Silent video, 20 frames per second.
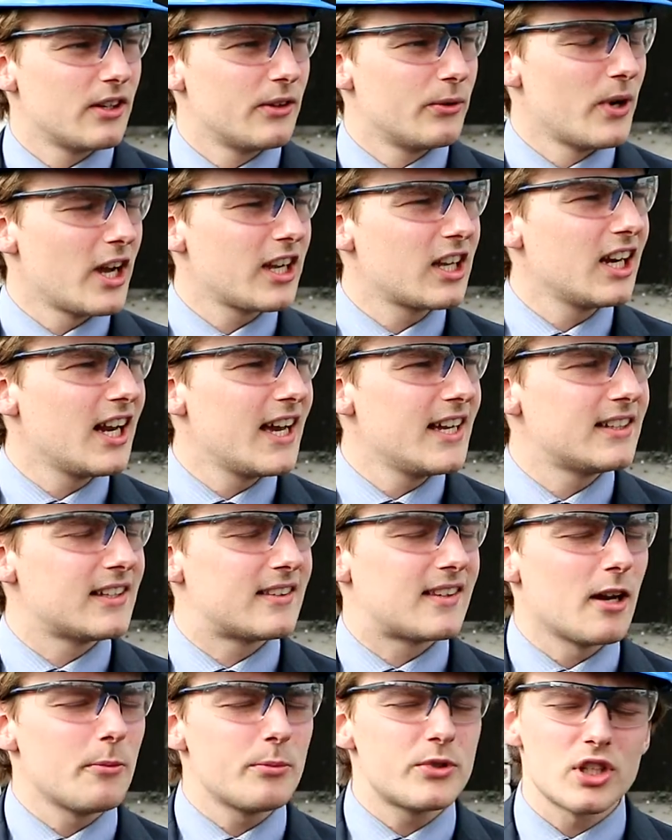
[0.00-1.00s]
regulate
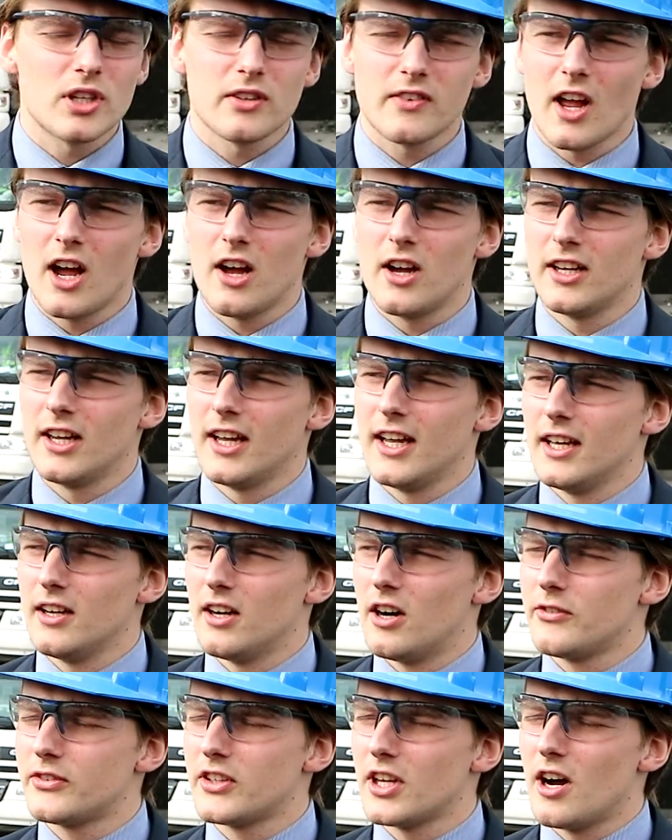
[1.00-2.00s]
the temperature
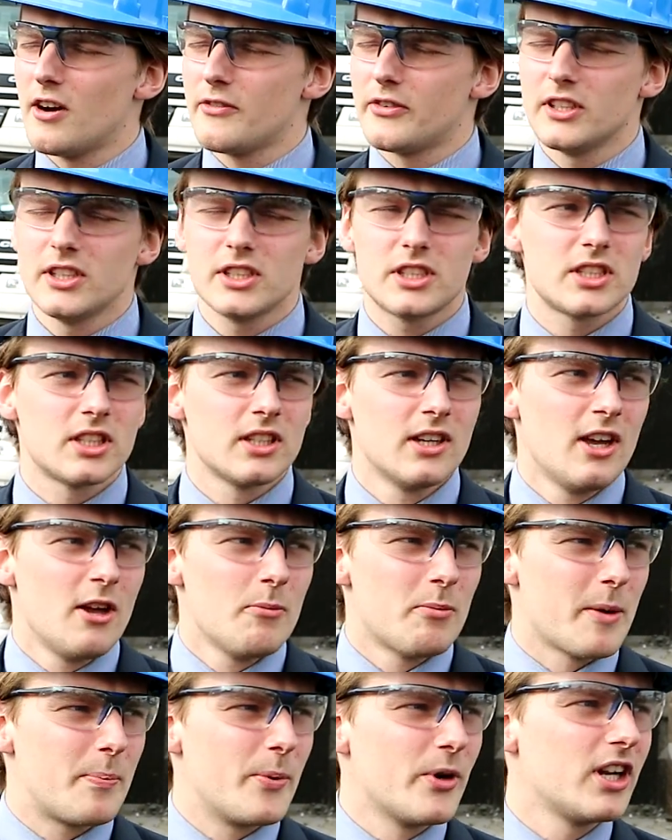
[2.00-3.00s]
of the ovens
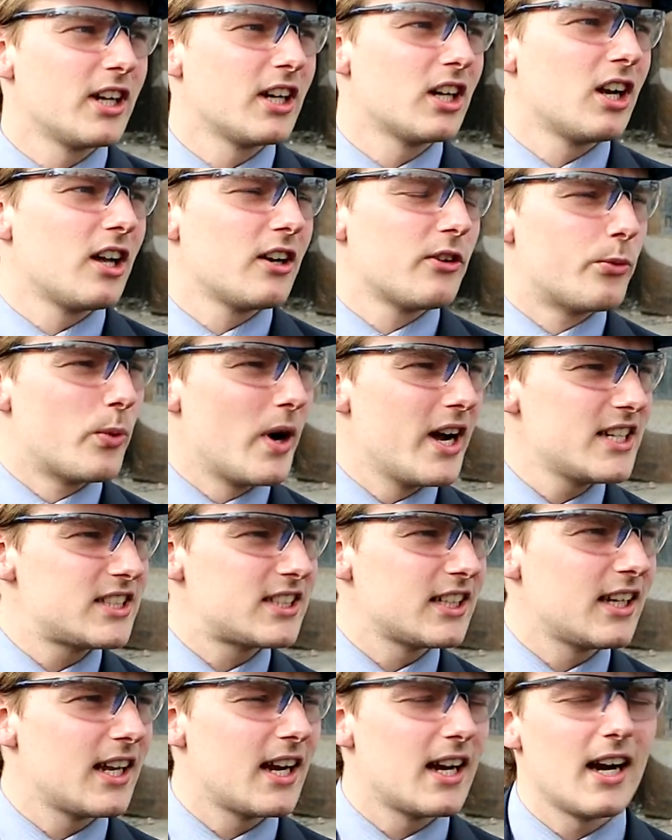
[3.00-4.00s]
by putting a lot of
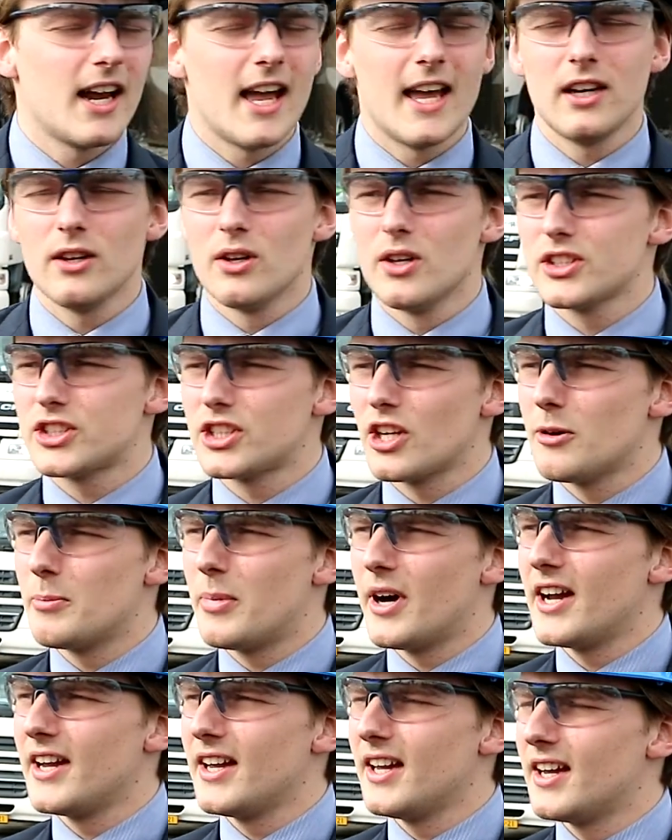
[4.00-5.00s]
waste in there, and also
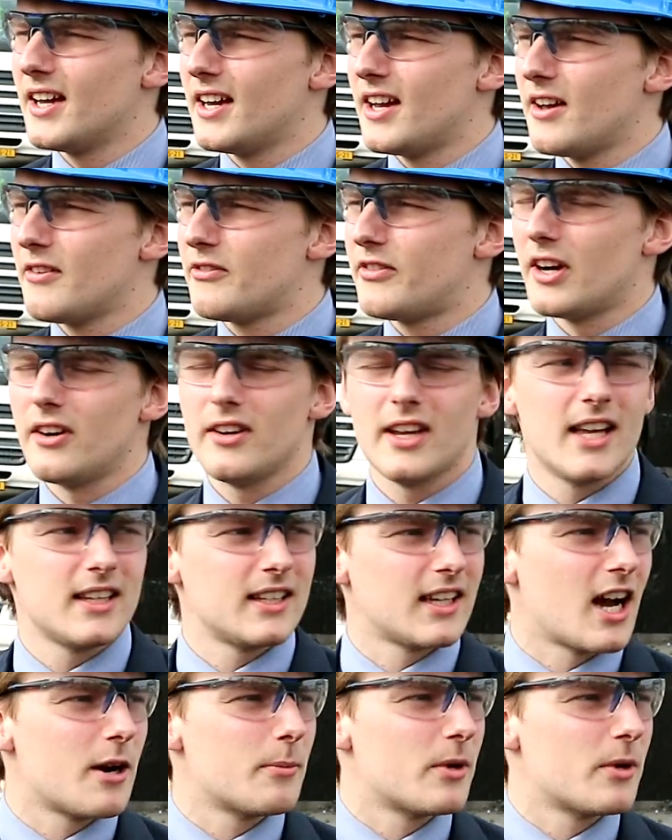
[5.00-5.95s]
by varying how